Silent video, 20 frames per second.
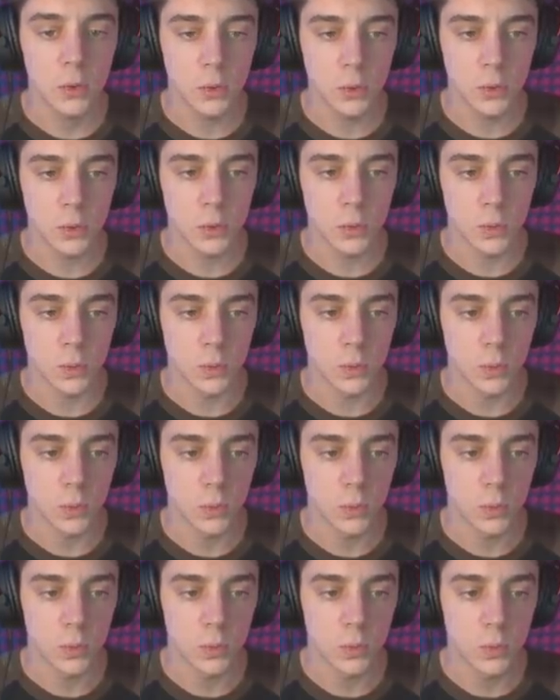Ooh.
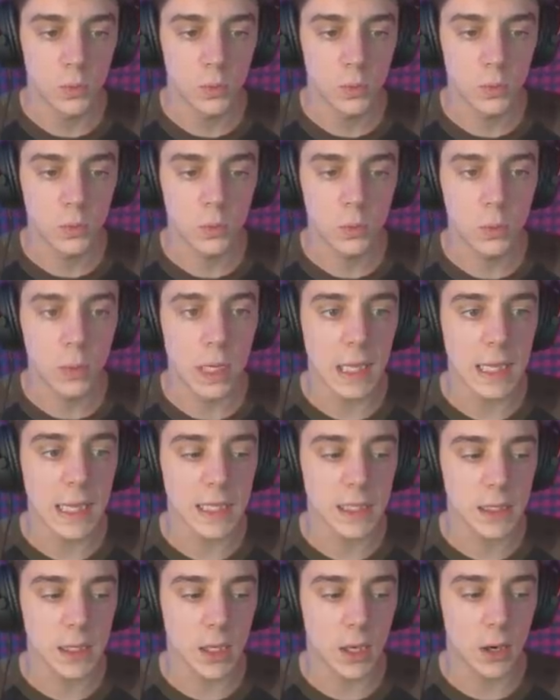Ooh, I
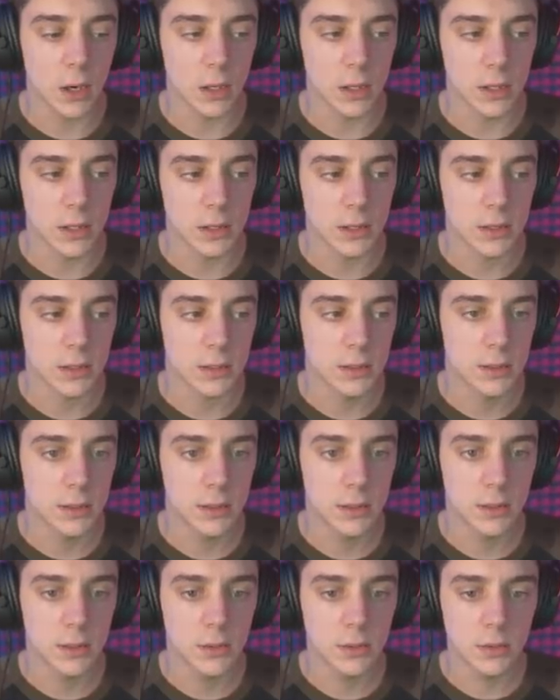like the garden.
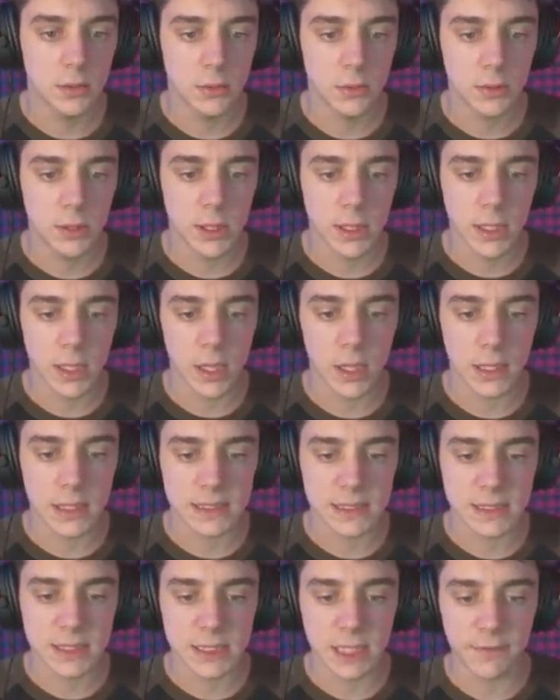Ooh, look at all
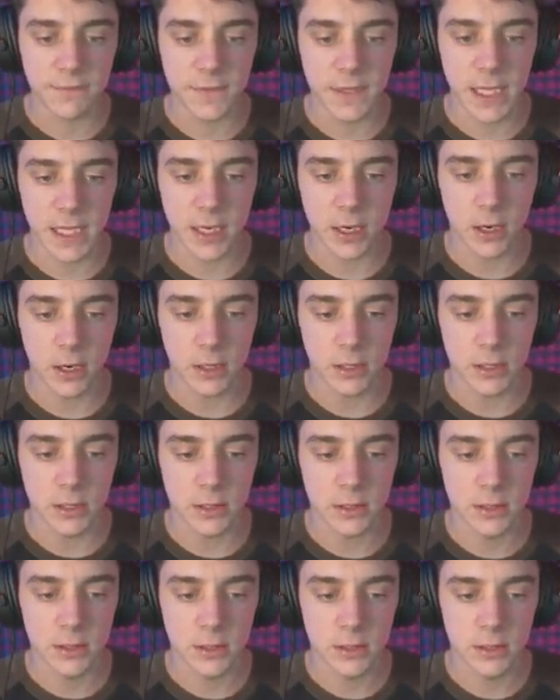this stuff in the
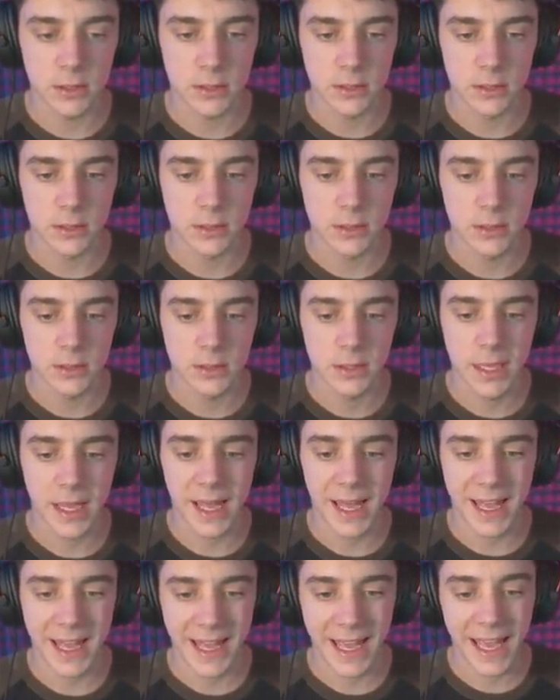garden.
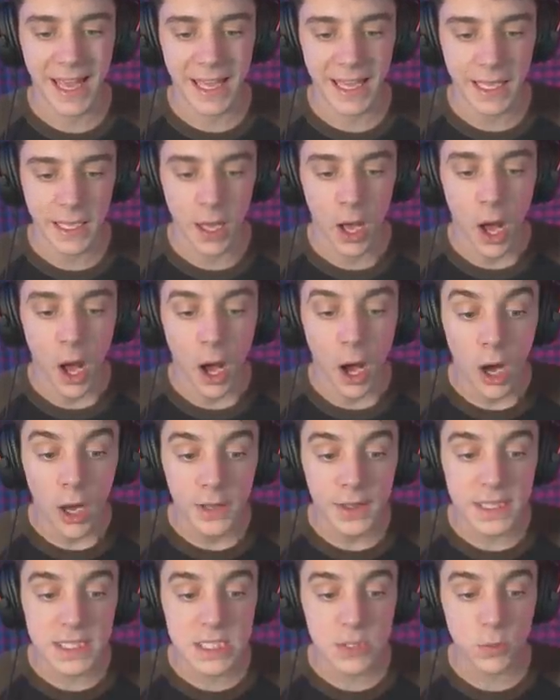Hey,
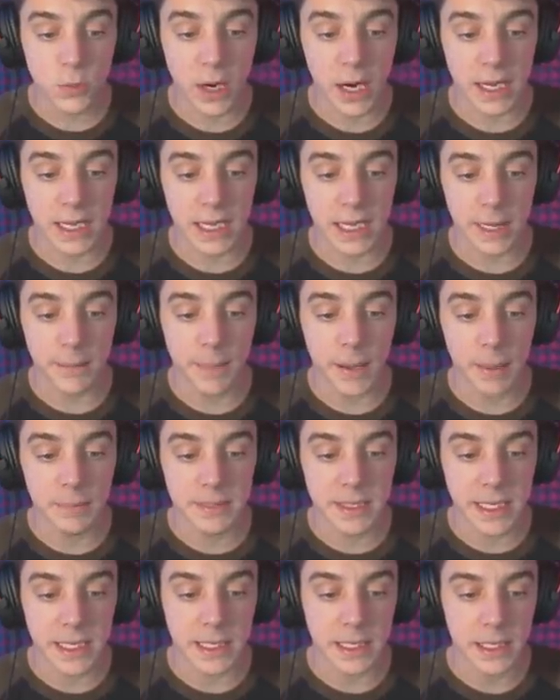this is where I can get a
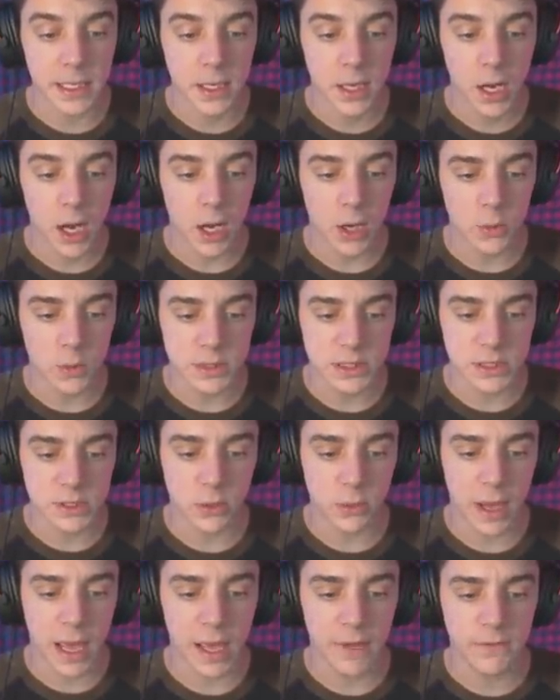pumpkin. Oh, it's
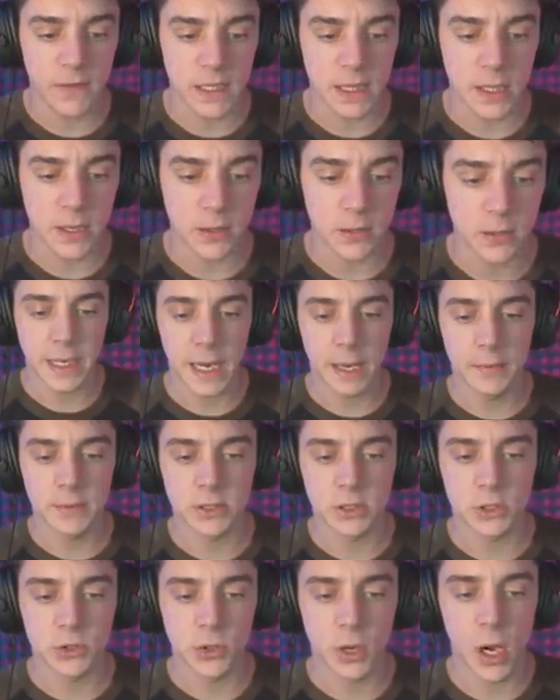so heavy, though. But I am
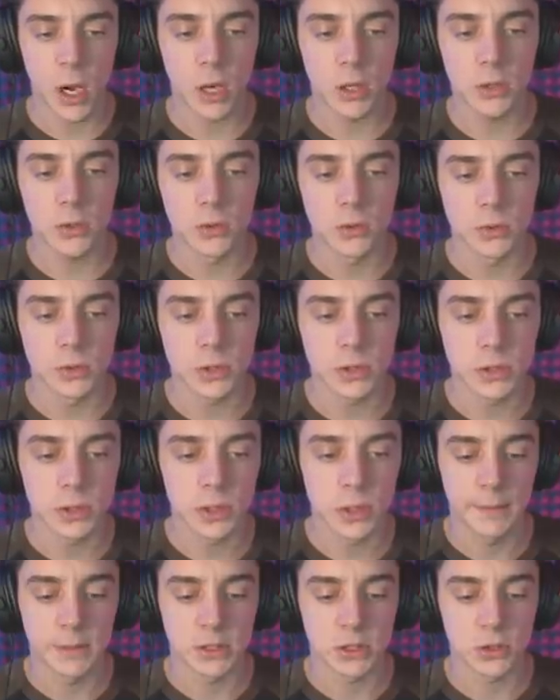a strong
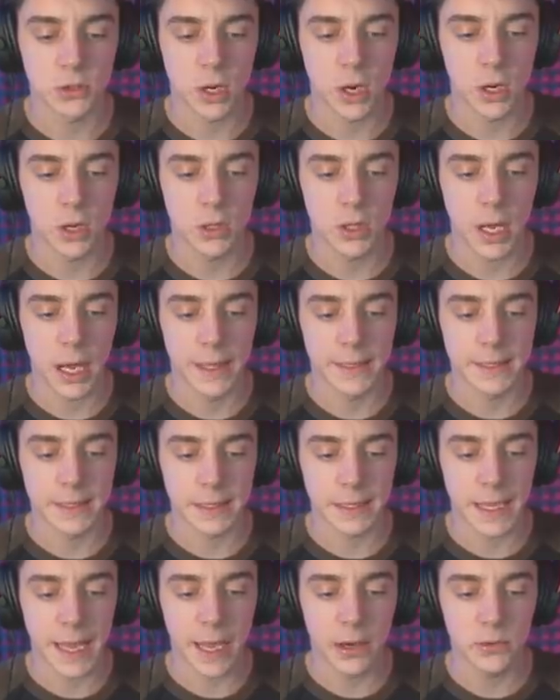goose. I'm a strong and
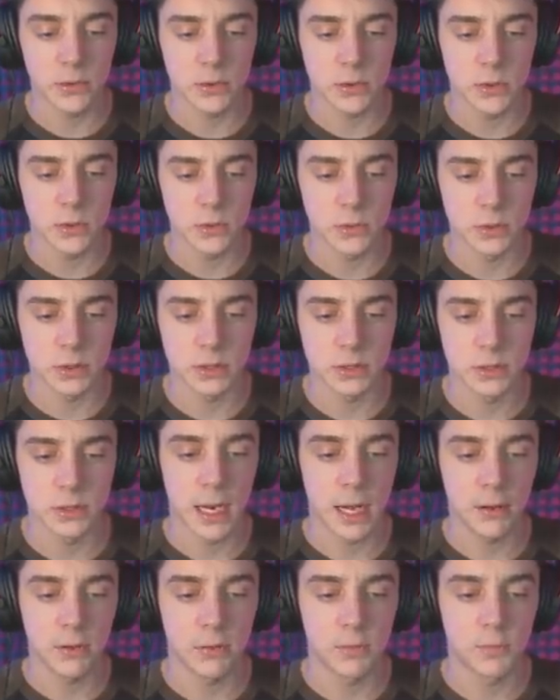loud goose.
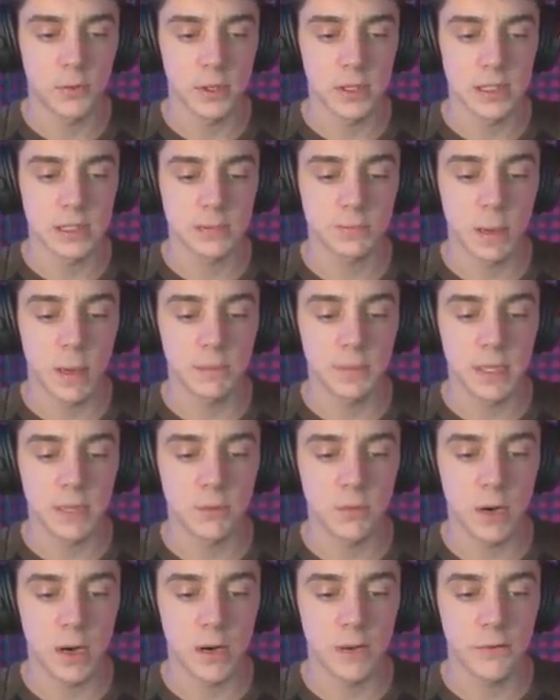And I will bring this
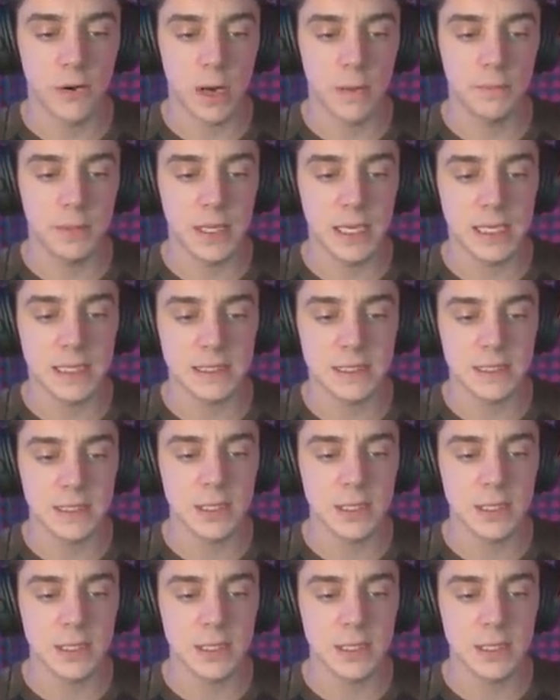pumpkin wherever I please.